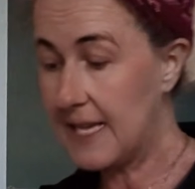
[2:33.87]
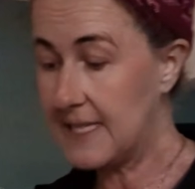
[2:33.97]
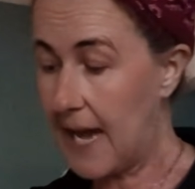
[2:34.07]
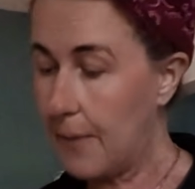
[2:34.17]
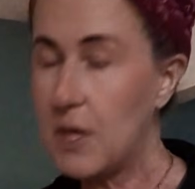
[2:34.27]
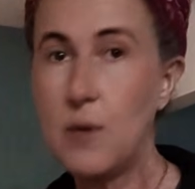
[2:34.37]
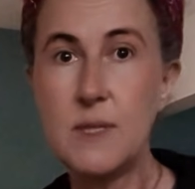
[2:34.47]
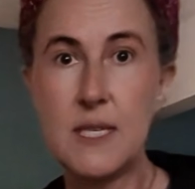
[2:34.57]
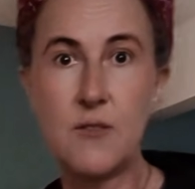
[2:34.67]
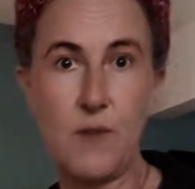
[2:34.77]
is I would
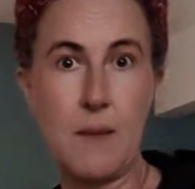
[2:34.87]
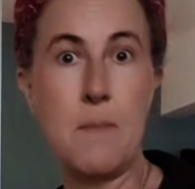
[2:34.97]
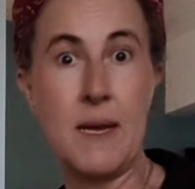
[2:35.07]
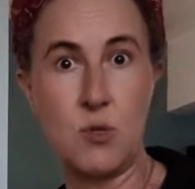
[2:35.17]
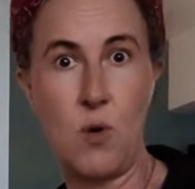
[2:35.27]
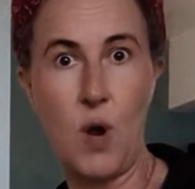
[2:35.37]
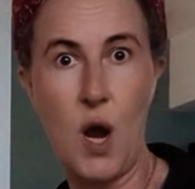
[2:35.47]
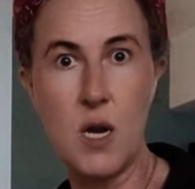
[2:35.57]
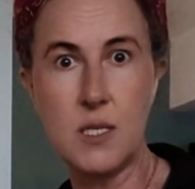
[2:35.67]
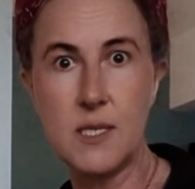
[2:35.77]
use this for like Metro
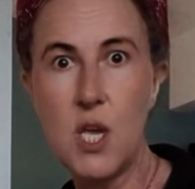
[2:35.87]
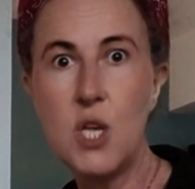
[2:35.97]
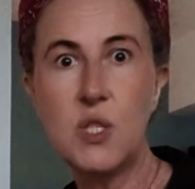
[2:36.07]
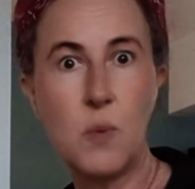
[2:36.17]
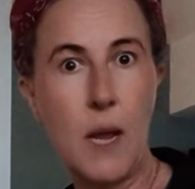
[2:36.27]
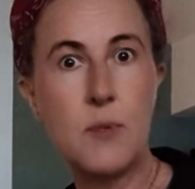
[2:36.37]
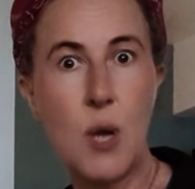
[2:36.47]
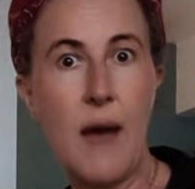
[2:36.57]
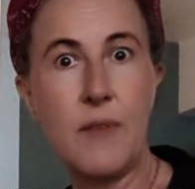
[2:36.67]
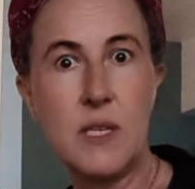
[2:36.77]
cards. So when I'm
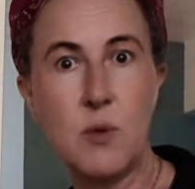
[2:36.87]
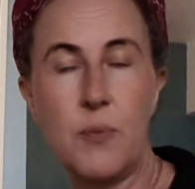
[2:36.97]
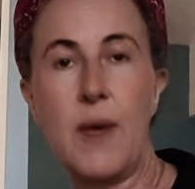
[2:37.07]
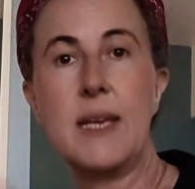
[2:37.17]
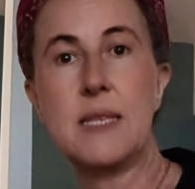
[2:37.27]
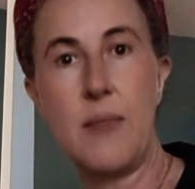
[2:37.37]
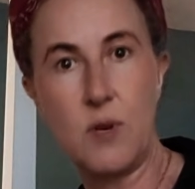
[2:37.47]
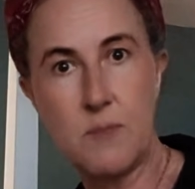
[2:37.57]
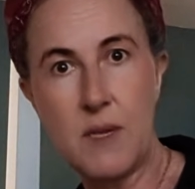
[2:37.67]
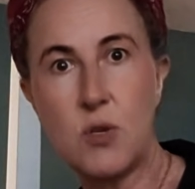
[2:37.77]
traveling to a place and
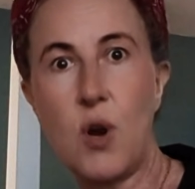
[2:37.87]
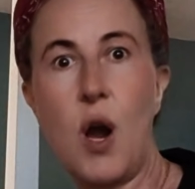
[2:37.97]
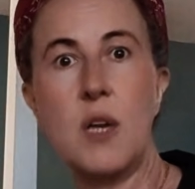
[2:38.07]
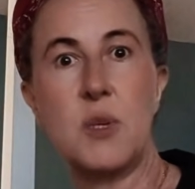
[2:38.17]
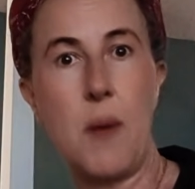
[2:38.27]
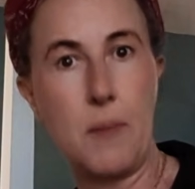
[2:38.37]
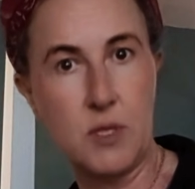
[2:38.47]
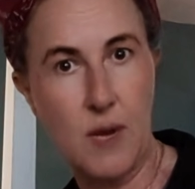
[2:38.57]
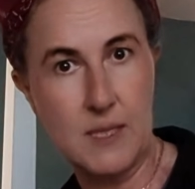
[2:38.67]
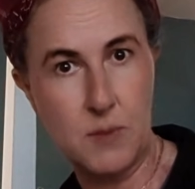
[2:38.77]
there's Metro cards or public
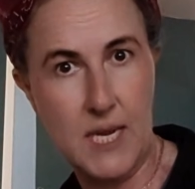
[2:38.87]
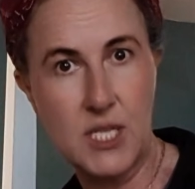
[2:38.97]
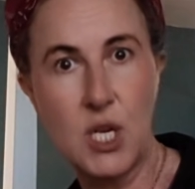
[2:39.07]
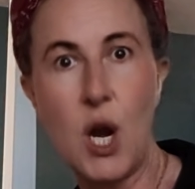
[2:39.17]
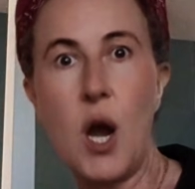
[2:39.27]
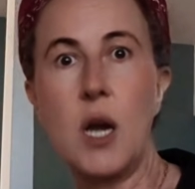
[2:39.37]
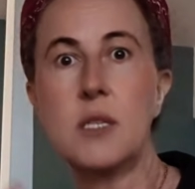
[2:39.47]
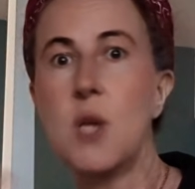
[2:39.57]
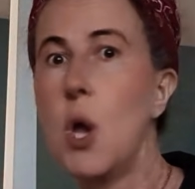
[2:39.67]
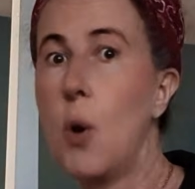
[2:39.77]
transportation
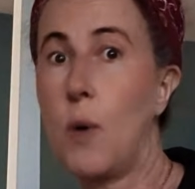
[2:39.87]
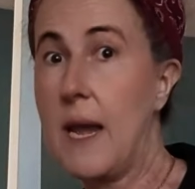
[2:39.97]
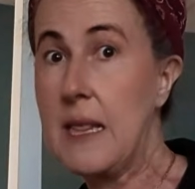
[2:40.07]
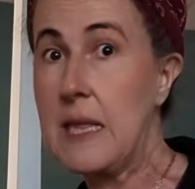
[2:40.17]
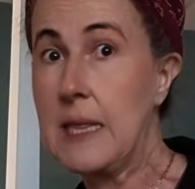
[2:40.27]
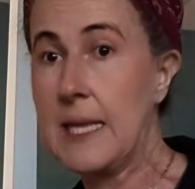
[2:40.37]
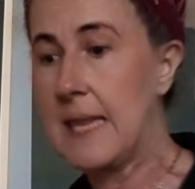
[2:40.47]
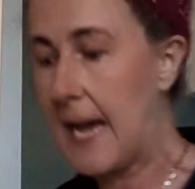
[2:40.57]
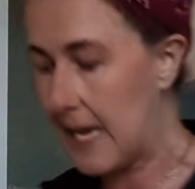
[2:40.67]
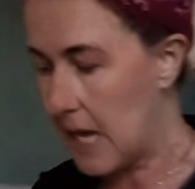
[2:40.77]
cards or anything like
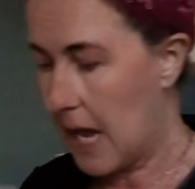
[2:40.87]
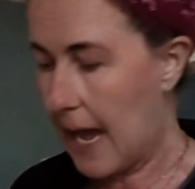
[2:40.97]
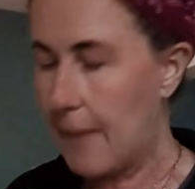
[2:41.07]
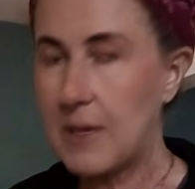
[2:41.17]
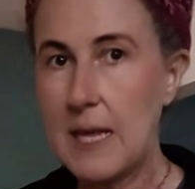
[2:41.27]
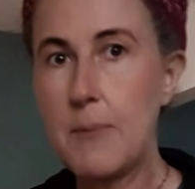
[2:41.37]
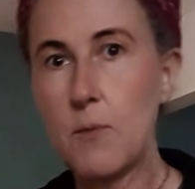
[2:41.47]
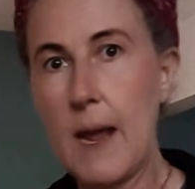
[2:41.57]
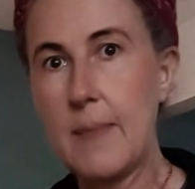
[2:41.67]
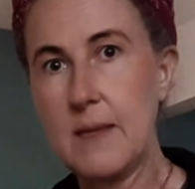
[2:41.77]
that, I would keep it
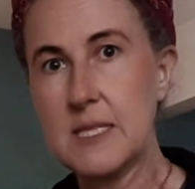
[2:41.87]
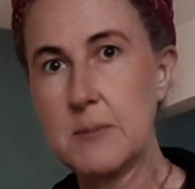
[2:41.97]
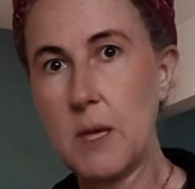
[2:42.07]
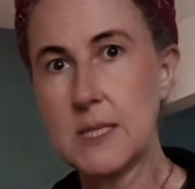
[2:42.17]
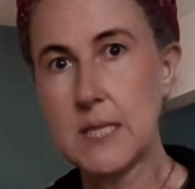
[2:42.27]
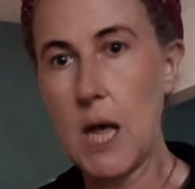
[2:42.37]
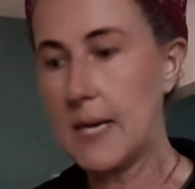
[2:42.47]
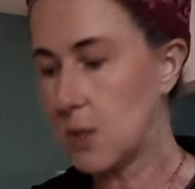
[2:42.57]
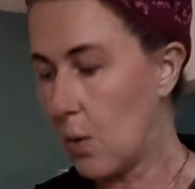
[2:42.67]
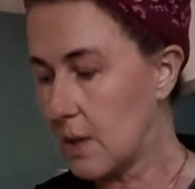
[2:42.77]
right in this
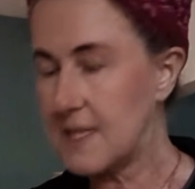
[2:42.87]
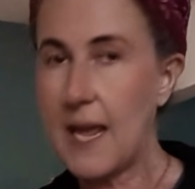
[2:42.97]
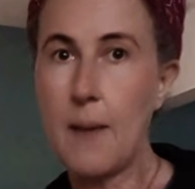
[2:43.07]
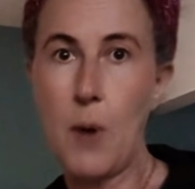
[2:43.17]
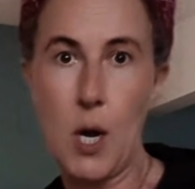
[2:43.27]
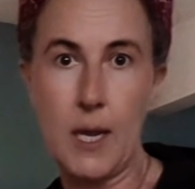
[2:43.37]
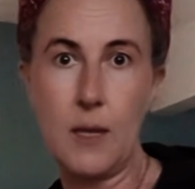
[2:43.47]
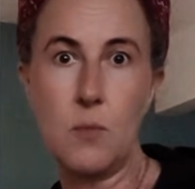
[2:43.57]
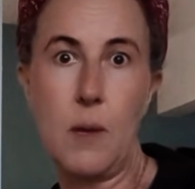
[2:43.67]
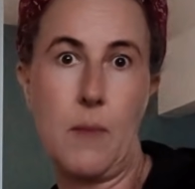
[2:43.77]
slot. Or say I'm
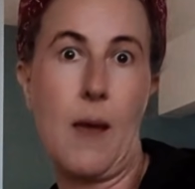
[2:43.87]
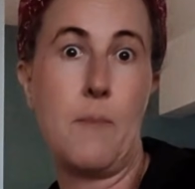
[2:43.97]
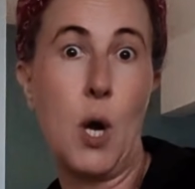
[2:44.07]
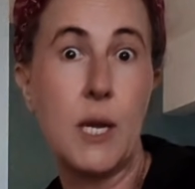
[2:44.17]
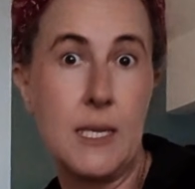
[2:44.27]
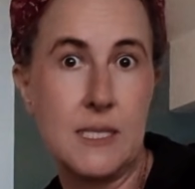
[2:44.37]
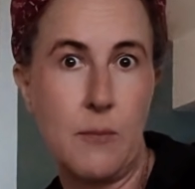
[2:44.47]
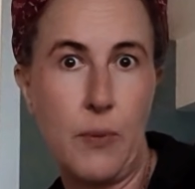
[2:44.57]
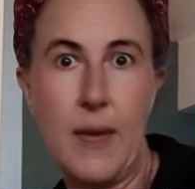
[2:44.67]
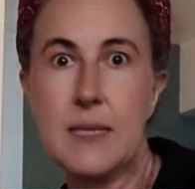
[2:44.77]
parking
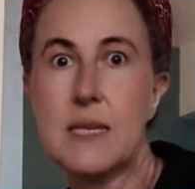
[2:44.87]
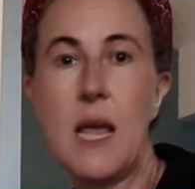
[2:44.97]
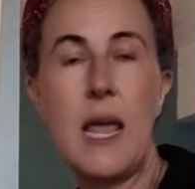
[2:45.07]
someplace